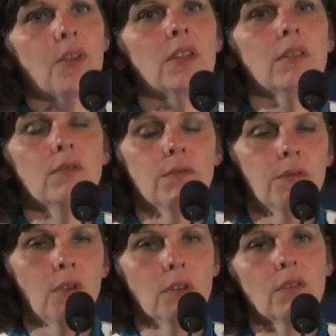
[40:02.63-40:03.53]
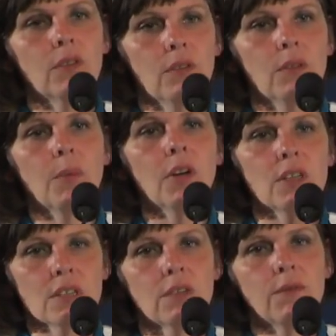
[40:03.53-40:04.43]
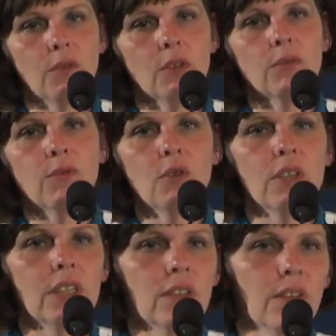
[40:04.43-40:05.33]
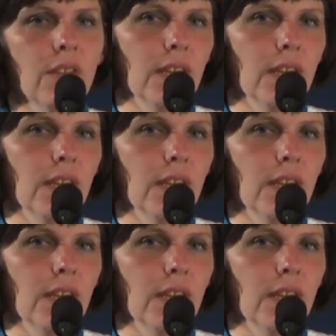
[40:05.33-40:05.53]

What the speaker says: that fought, the parties that fought for it,